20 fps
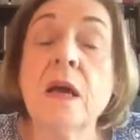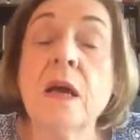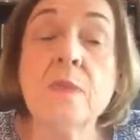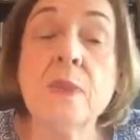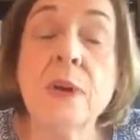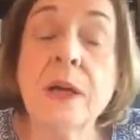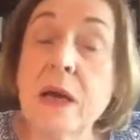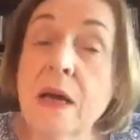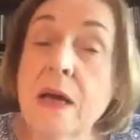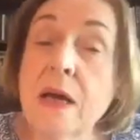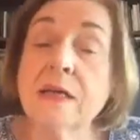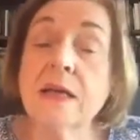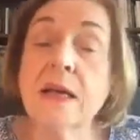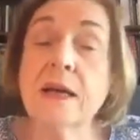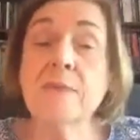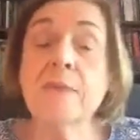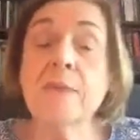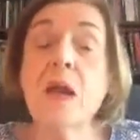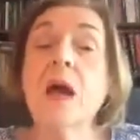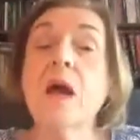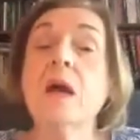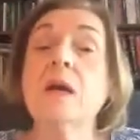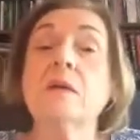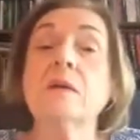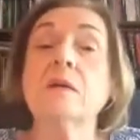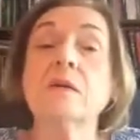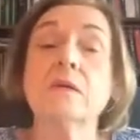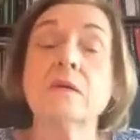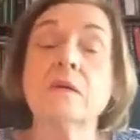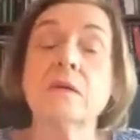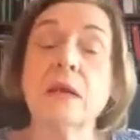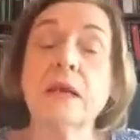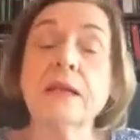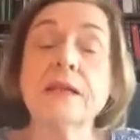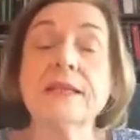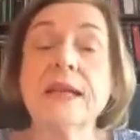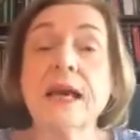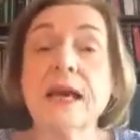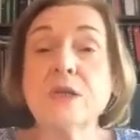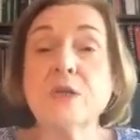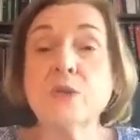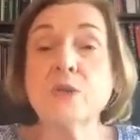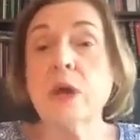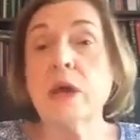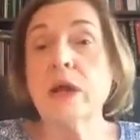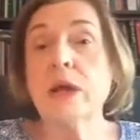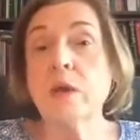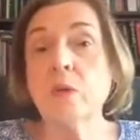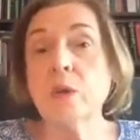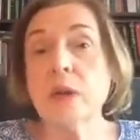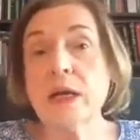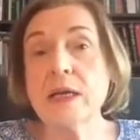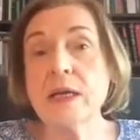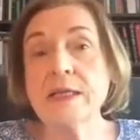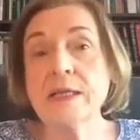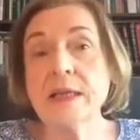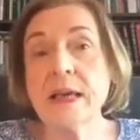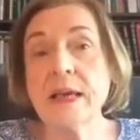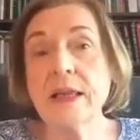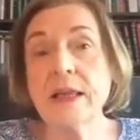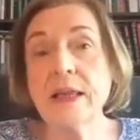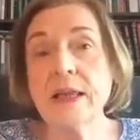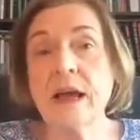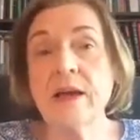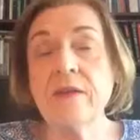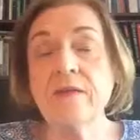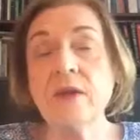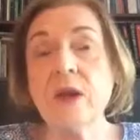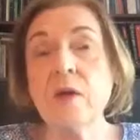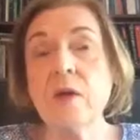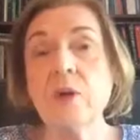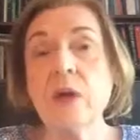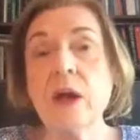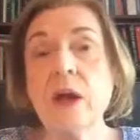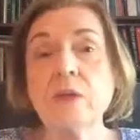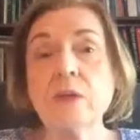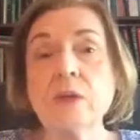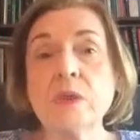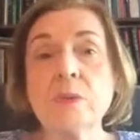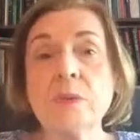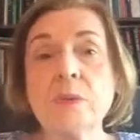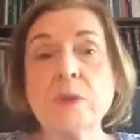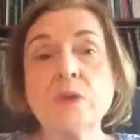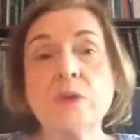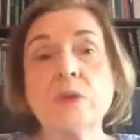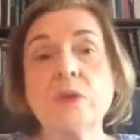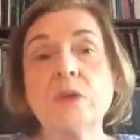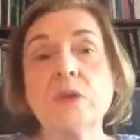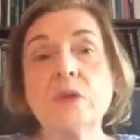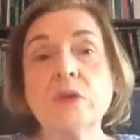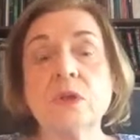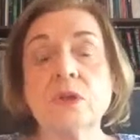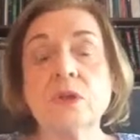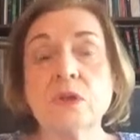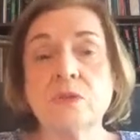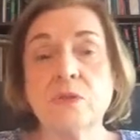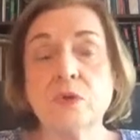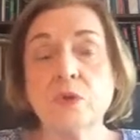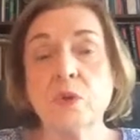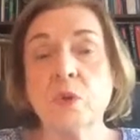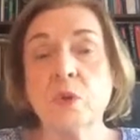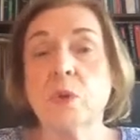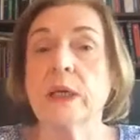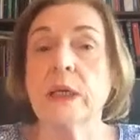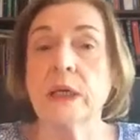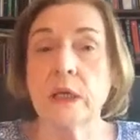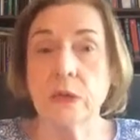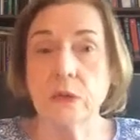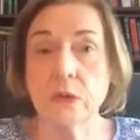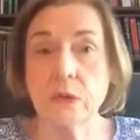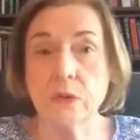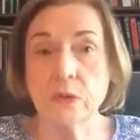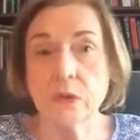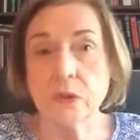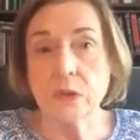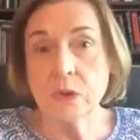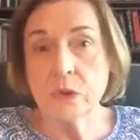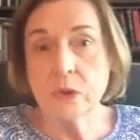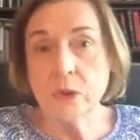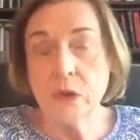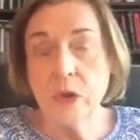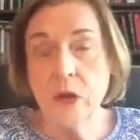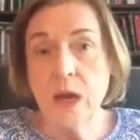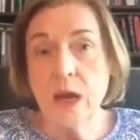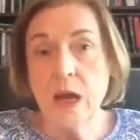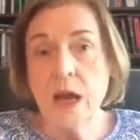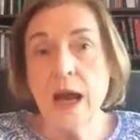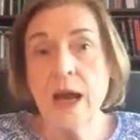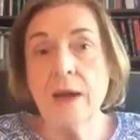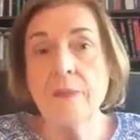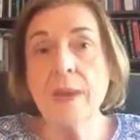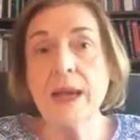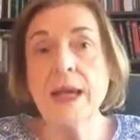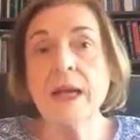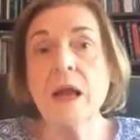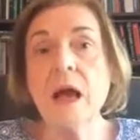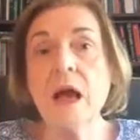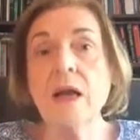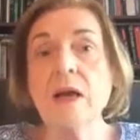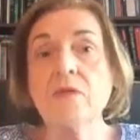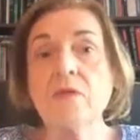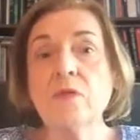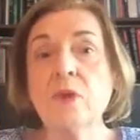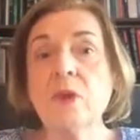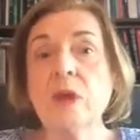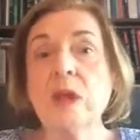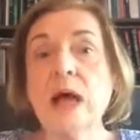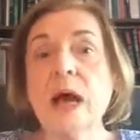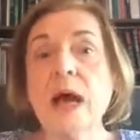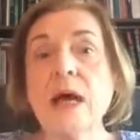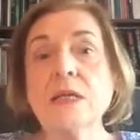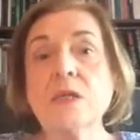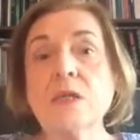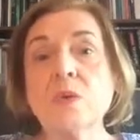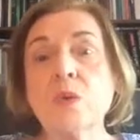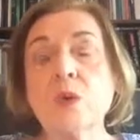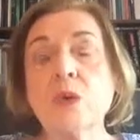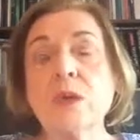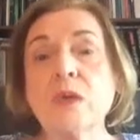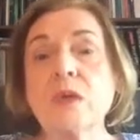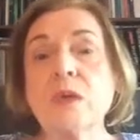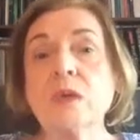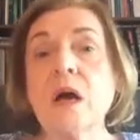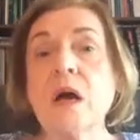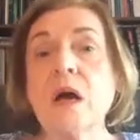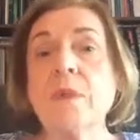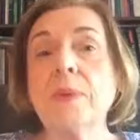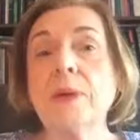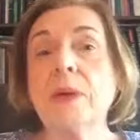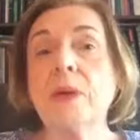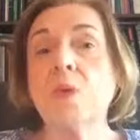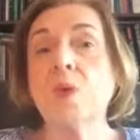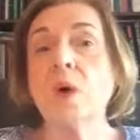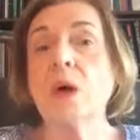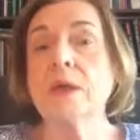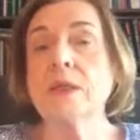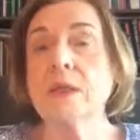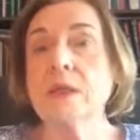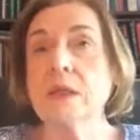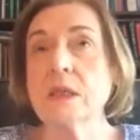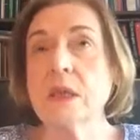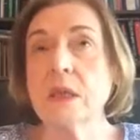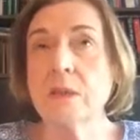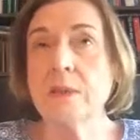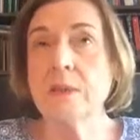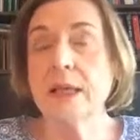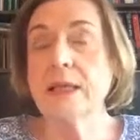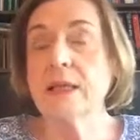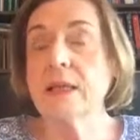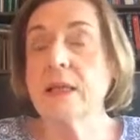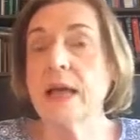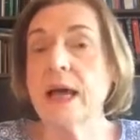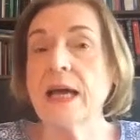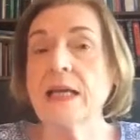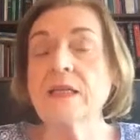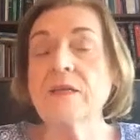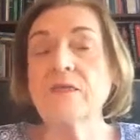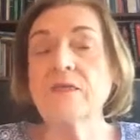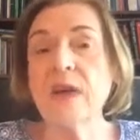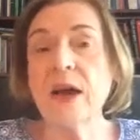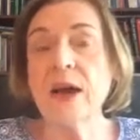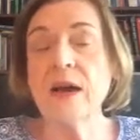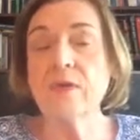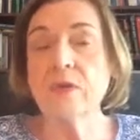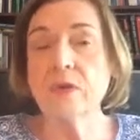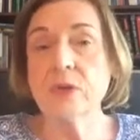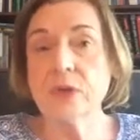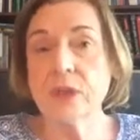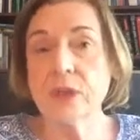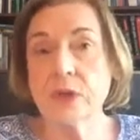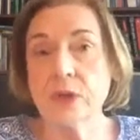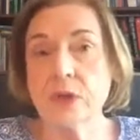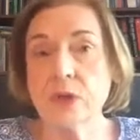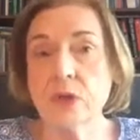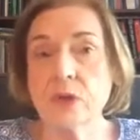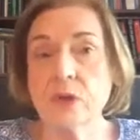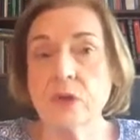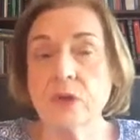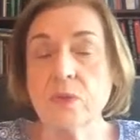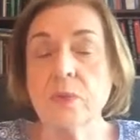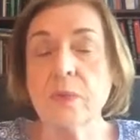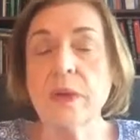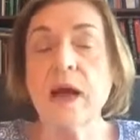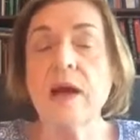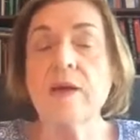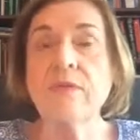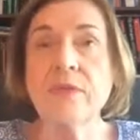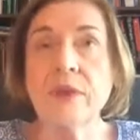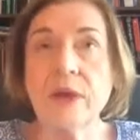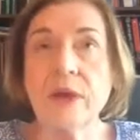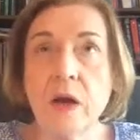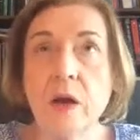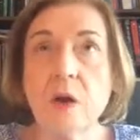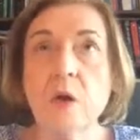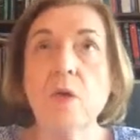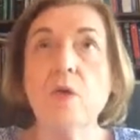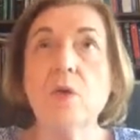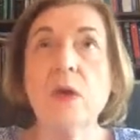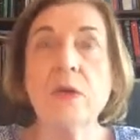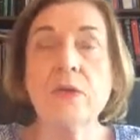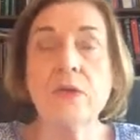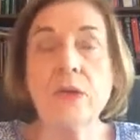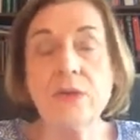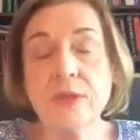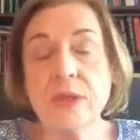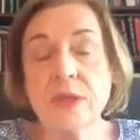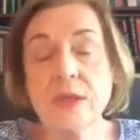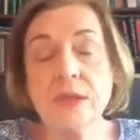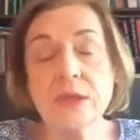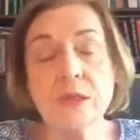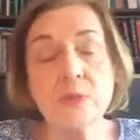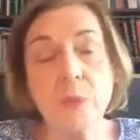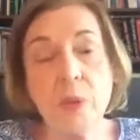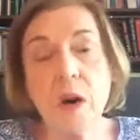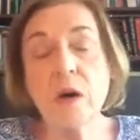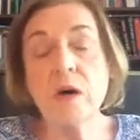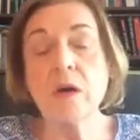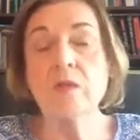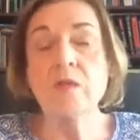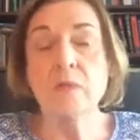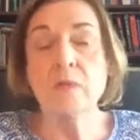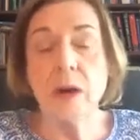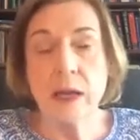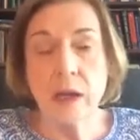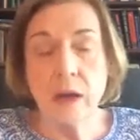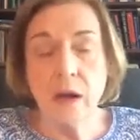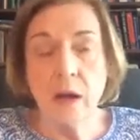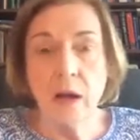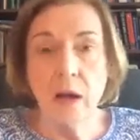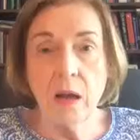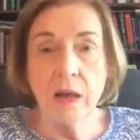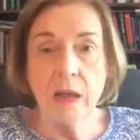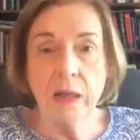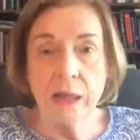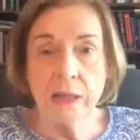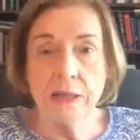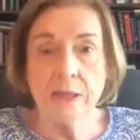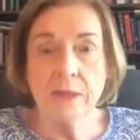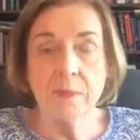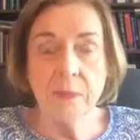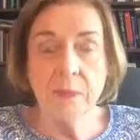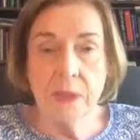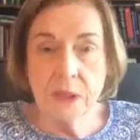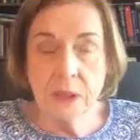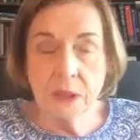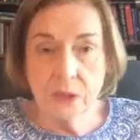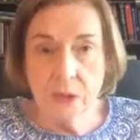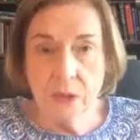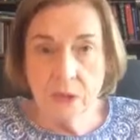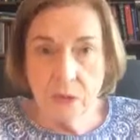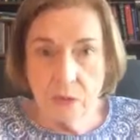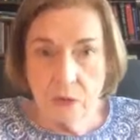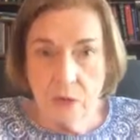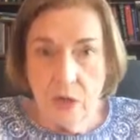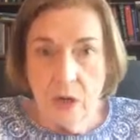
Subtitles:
because I'm not exaggerating when I say that I've known I was supposed to do this for 20 years. I may not have realized what the topic was until about the last 5 or 6 years, but I've known that this is part of my calling as a minister